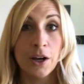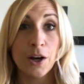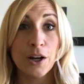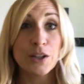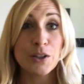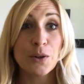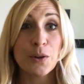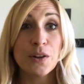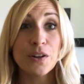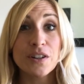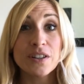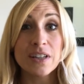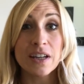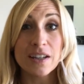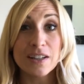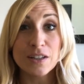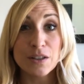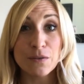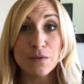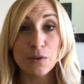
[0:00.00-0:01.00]
All right, so there are
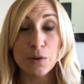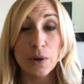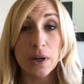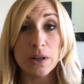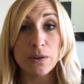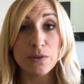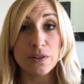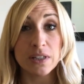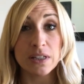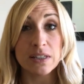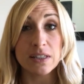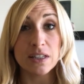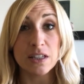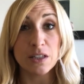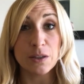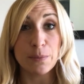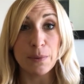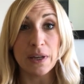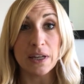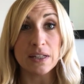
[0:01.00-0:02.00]
tons of great
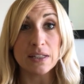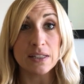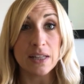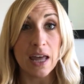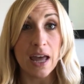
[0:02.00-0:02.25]
resistance bands